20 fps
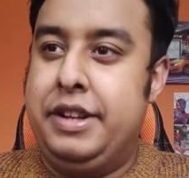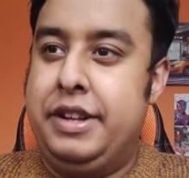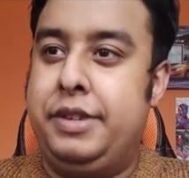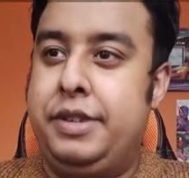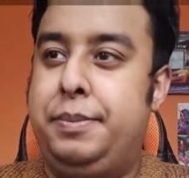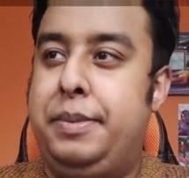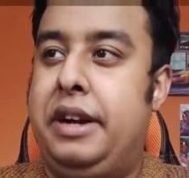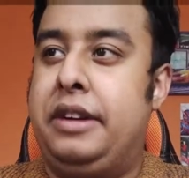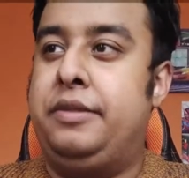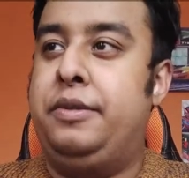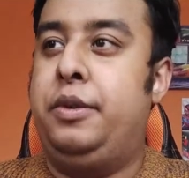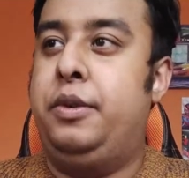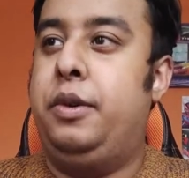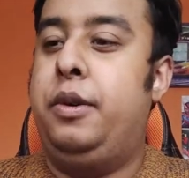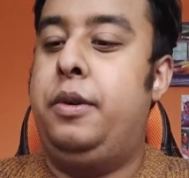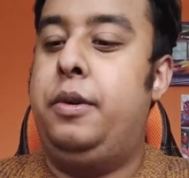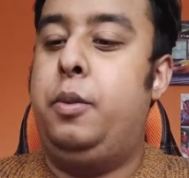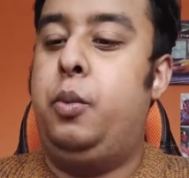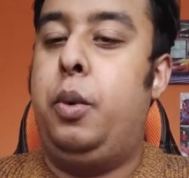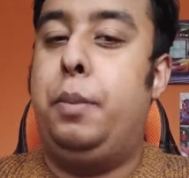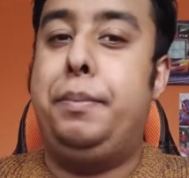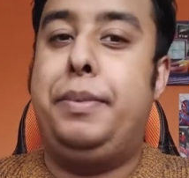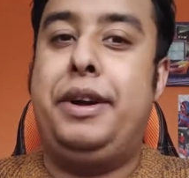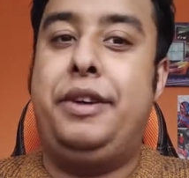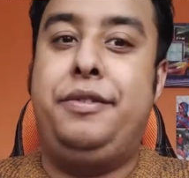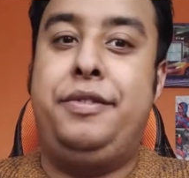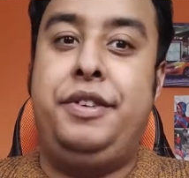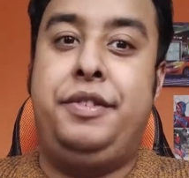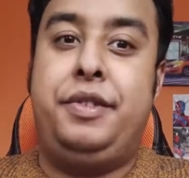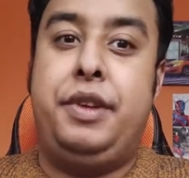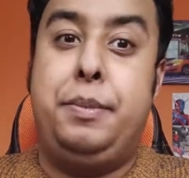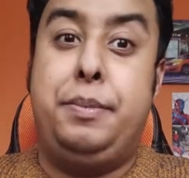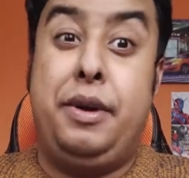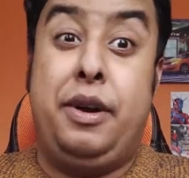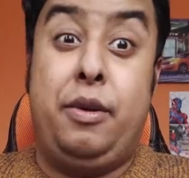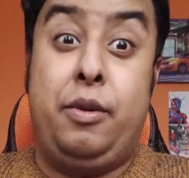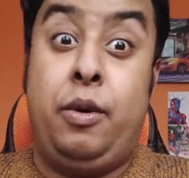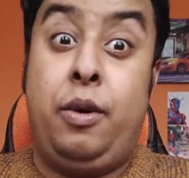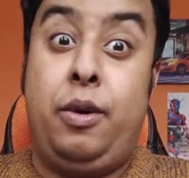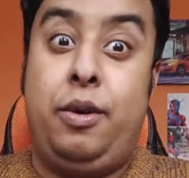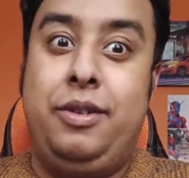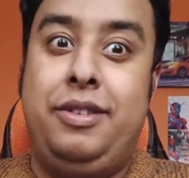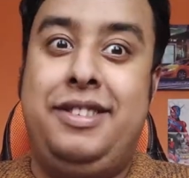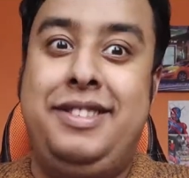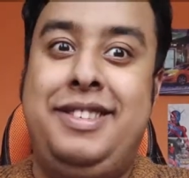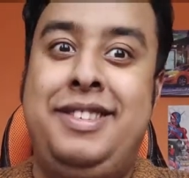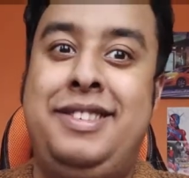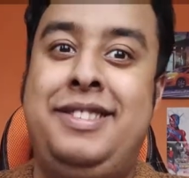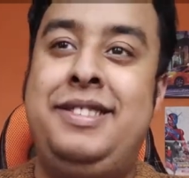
do you expect for £1.50 per roll?